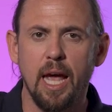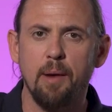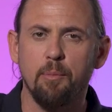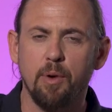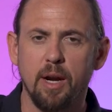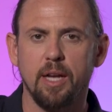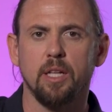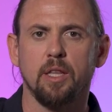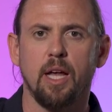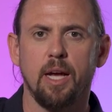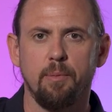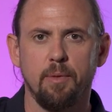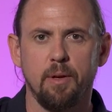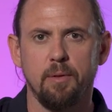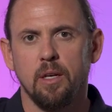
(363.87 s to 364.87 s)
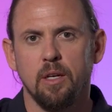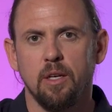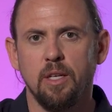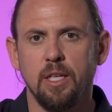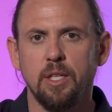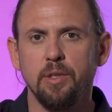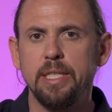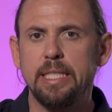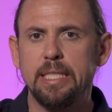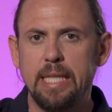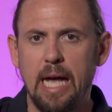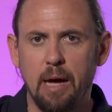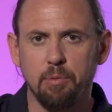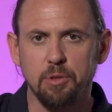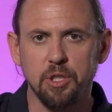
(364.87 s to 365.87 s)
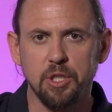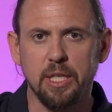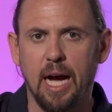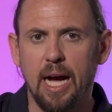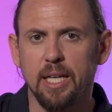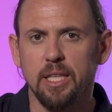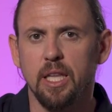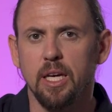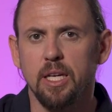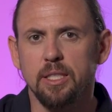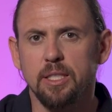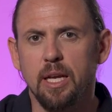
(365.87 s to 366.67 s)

and brand alignment. You need to establish guidelines